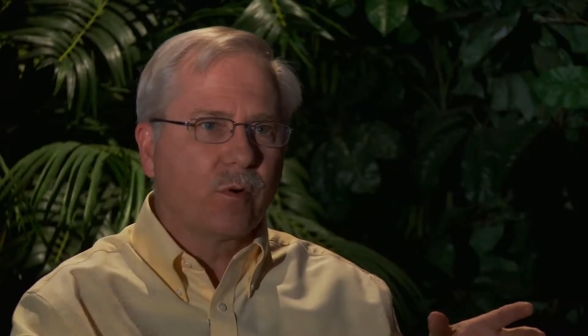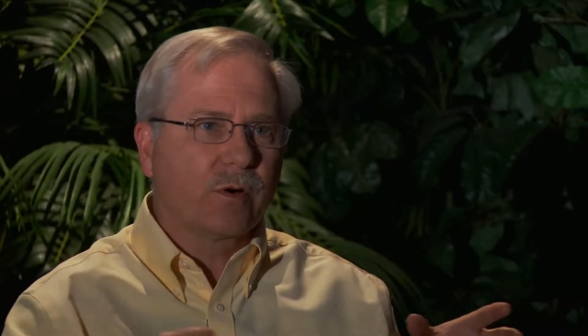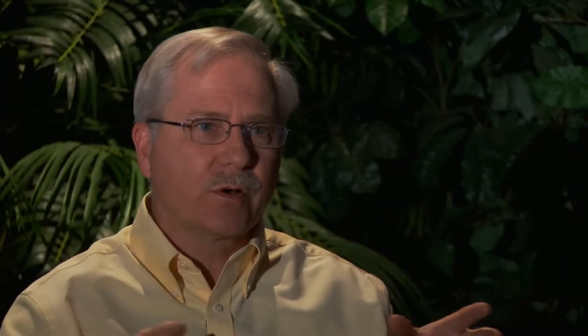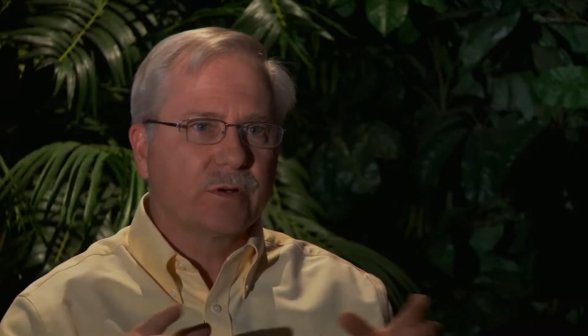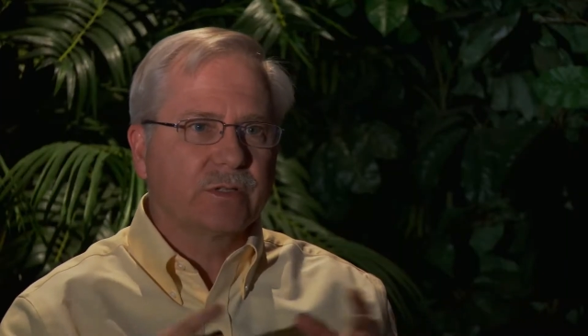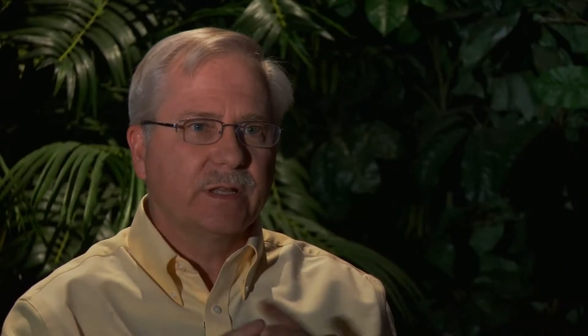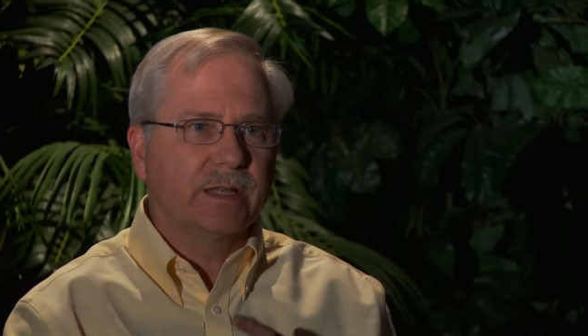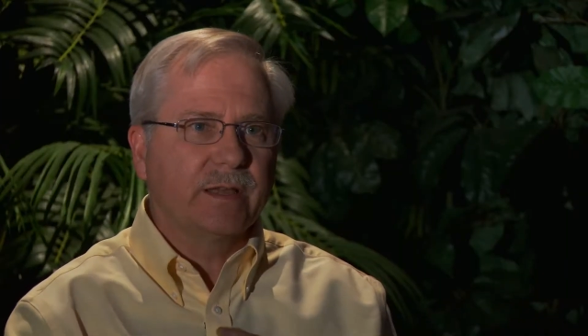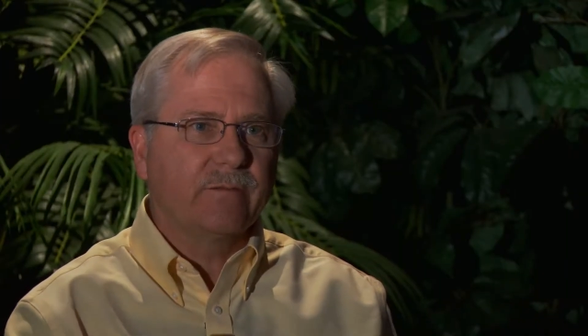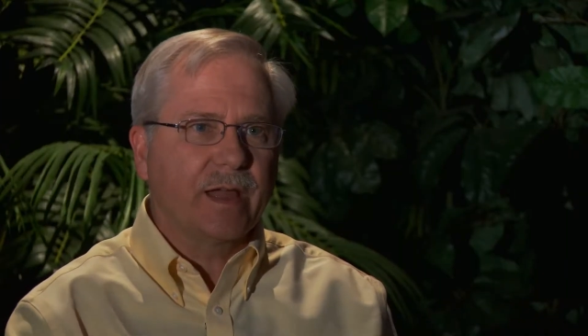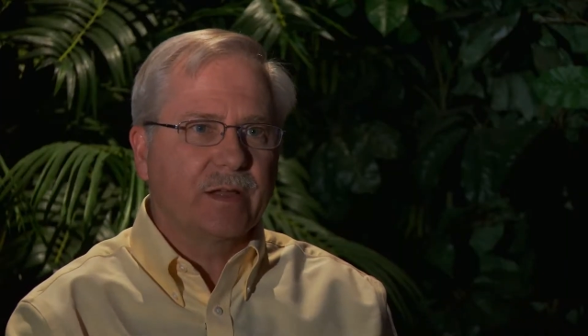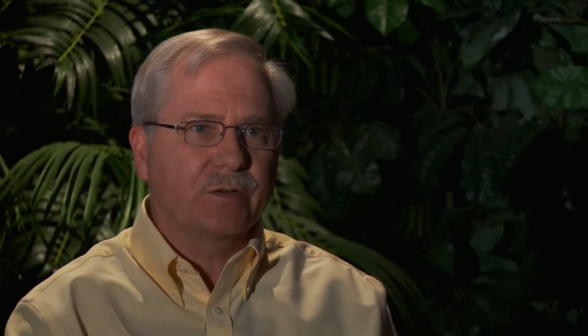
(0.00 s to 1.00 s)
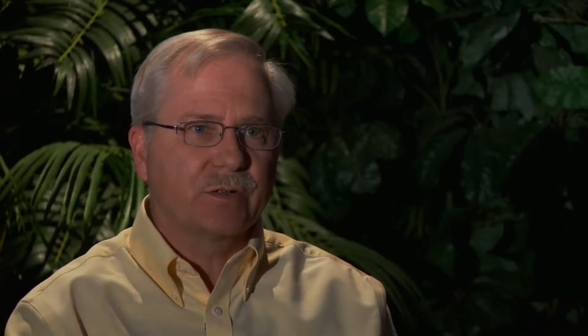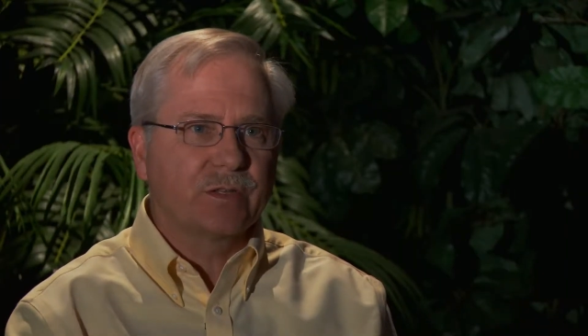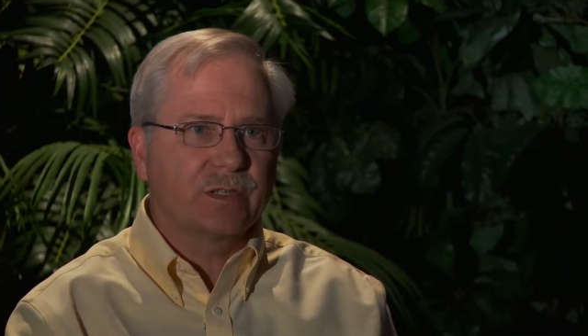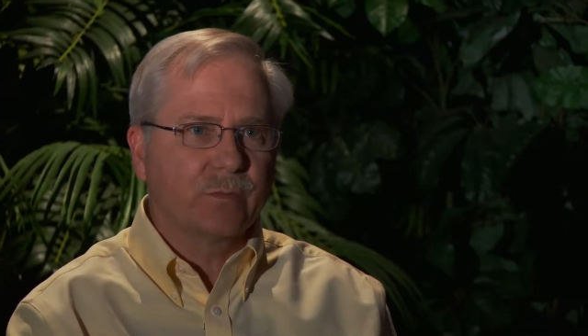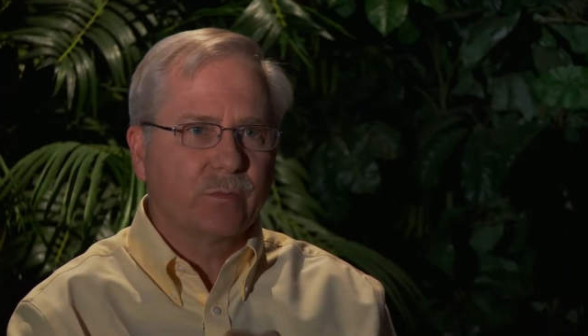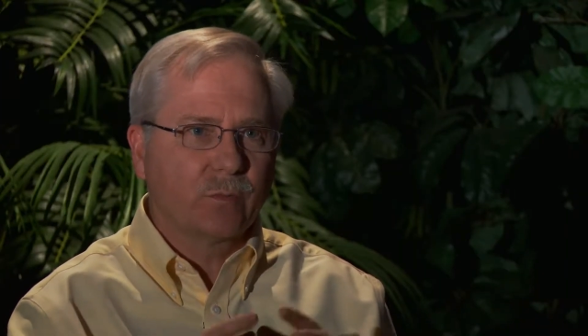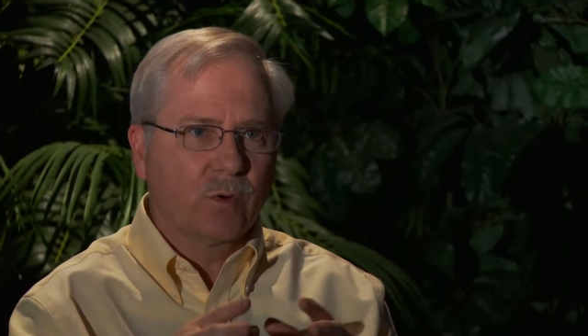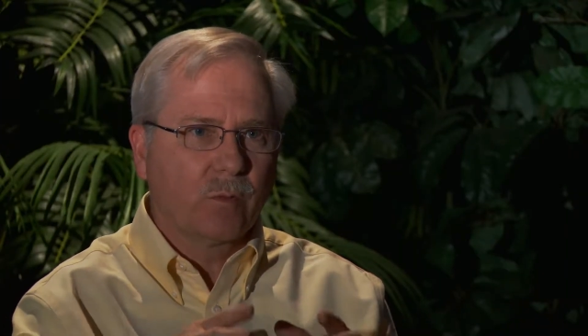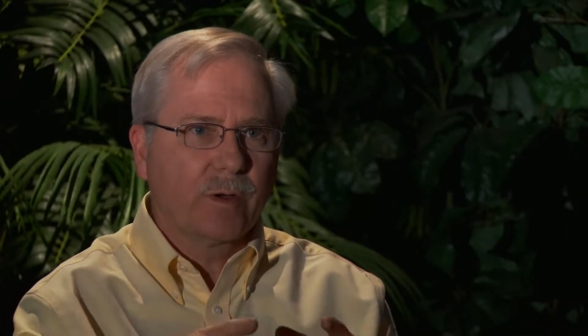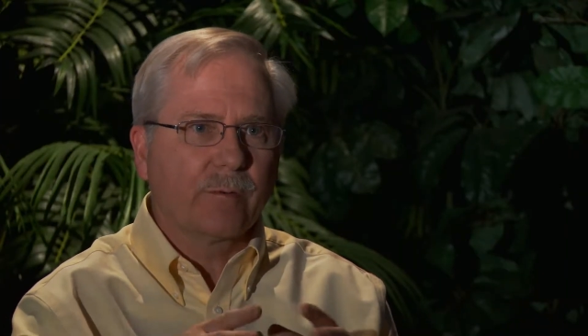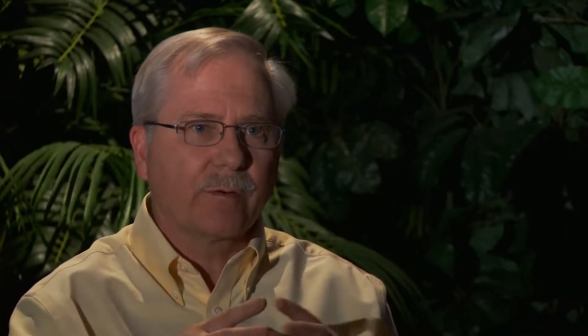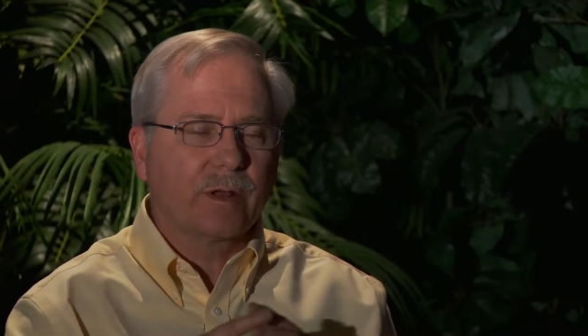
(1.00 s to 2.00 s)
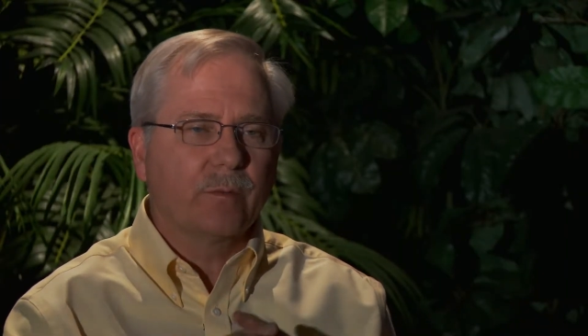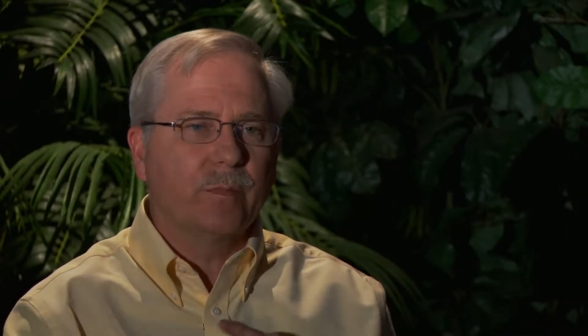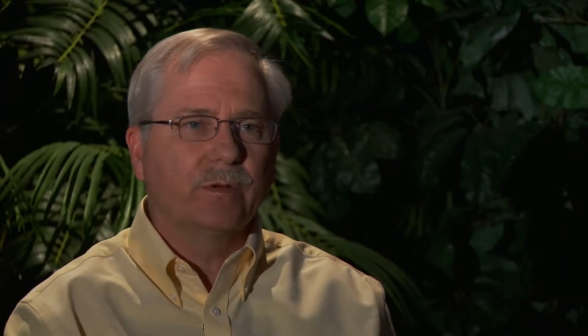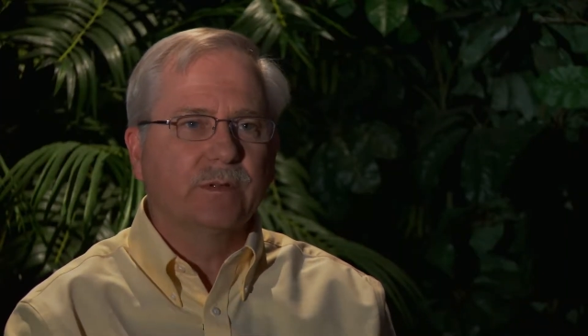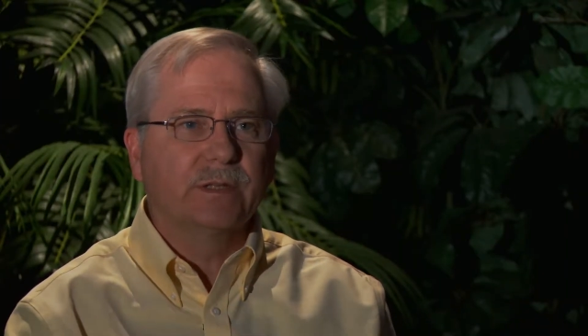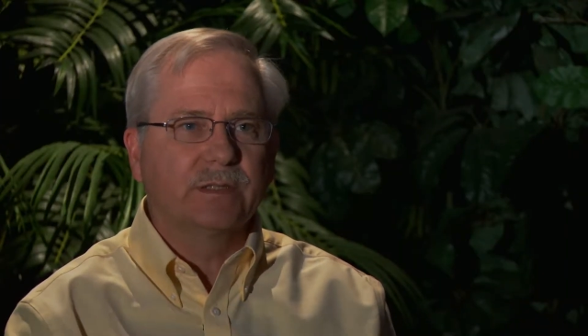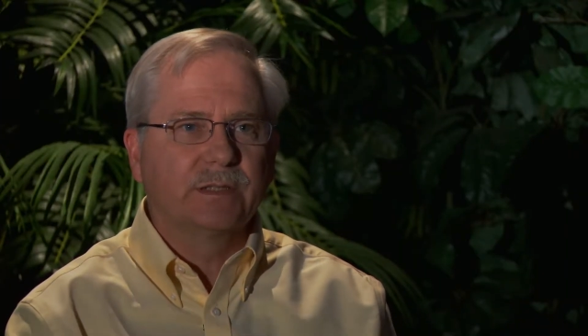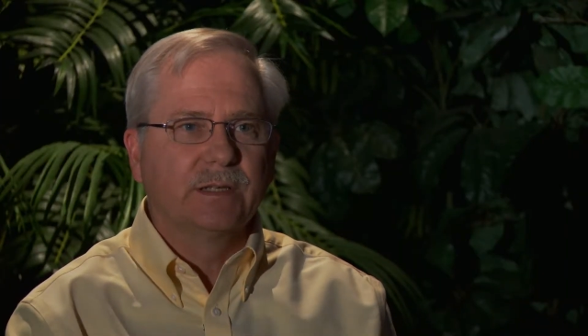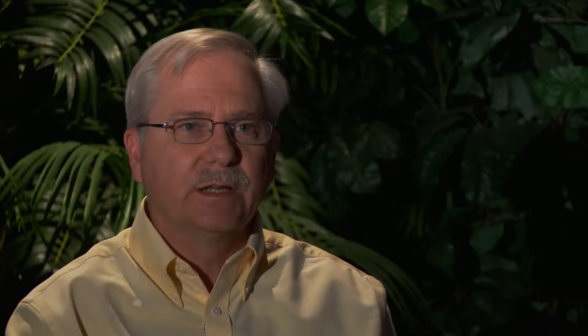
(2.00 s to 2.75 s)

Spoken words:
workers and the evangelism where we were going to build this